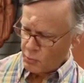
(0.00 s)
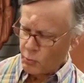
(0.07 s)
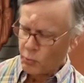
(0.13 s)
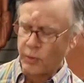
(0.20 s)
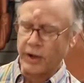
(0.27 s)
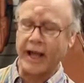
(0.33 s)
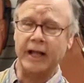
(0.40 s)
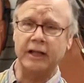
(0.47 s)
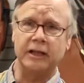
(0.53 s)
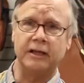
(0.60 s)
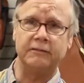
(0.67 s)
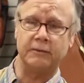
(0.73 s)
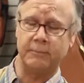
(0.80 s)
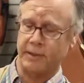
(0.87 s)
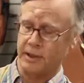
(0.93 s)
What I
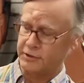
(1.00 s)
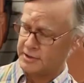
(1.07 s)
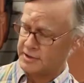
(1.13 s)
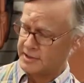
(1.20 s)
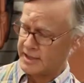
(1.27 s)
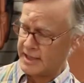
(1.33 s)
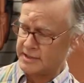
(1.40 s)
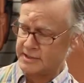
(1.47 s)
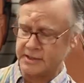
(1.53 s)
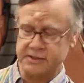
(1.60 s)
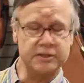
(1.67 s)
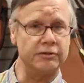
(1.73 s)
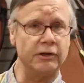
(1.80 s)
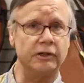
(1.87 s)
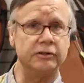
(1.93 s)
love about this case
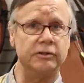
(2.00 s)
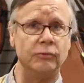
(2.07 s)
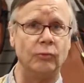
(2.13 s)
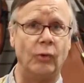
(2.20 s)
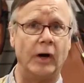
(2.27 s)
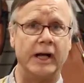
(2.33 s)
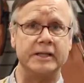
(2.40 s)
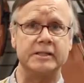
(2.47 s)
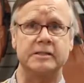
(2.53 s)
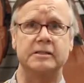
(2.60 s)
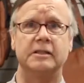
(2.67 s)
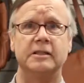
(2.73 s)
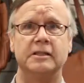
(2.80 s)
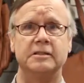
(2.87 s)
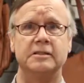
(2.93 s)
construction-wise
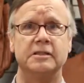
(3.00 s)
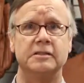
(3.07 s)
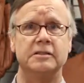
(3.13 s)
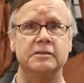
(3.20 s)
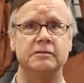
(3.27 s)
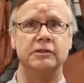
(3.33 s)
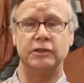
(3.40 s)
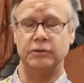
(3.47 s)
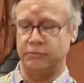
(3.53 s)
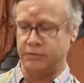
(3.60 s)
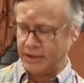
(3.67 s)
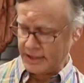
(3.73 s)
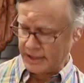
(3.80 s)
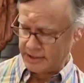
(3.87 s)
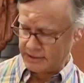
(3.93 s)
is its
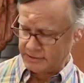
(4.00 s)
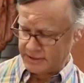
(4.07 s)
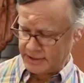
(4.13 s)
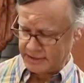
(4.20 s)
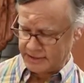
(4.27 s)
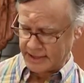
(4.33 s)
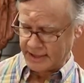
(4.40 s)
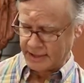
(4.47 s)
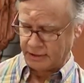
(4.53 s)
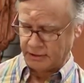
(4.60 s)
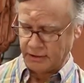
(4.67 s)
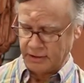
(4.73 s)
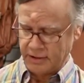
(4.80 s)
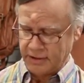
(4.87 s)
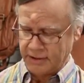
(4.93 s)
unique detail
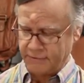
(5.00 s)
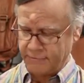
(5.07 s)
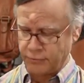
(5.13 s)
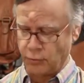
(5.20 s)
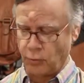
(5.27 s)
for